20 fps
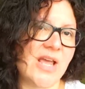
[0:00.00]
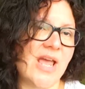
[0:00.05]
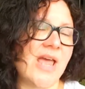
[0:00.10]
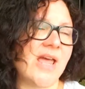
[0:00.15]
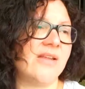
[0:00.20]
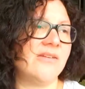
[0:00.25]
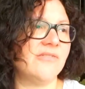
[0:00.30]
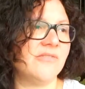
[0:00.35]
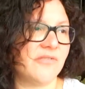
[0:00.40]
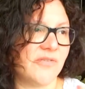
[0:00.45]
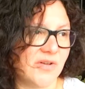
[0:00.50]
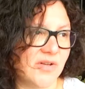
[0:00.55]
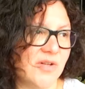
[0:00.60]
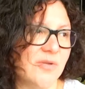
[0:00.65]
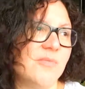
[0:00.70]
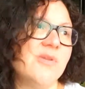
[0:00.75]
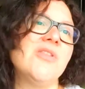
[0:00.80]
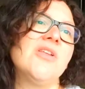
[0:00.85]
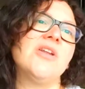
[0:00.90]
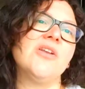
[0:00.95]
and
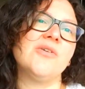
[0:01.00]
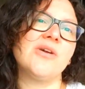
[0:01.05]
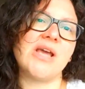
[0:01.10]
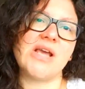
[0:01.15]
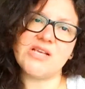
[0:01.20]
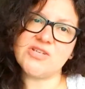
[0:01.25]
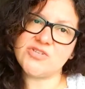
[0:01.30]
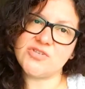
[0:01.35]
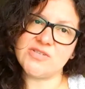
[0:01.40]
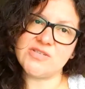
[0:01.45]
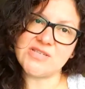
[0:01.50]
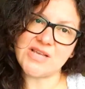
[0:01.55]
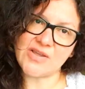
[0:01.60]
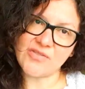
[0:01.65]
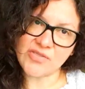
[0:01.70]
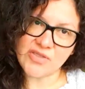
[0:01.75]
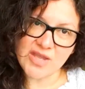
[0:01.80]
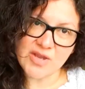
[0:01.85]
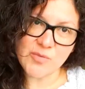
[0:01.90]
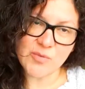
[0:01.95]
film in the locations I
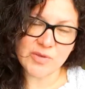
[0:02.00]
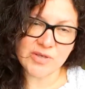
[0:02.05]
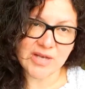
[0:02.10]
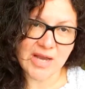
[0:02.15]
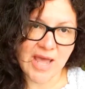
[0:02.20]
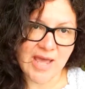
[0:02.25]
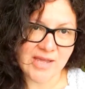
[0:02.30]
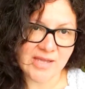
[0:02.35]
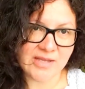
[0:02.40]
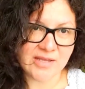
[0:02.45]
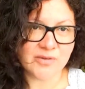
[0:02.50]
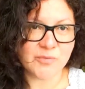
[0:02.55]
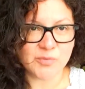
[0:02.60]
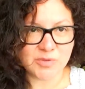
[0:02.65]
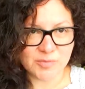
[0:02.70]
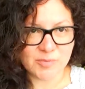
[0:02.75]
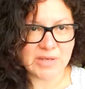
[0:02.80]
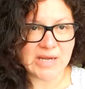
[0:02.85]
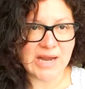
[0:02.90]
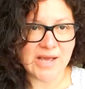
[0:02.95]
think would like
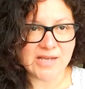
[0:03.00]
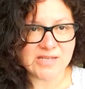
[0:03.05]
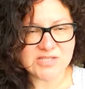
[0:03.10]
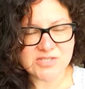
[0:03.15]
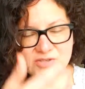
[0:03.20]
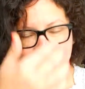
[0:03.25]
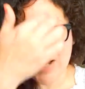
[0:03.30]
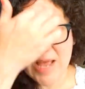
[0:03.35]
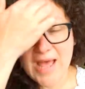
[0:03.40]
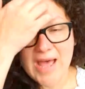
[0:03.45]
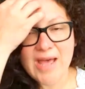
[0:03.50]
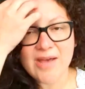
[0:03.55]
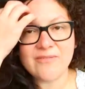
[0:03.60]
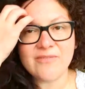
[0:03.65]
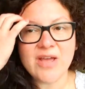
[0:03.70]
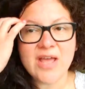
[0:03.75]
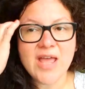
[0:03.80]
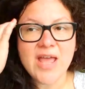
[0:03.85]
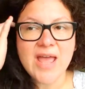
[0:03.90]
would be nice to have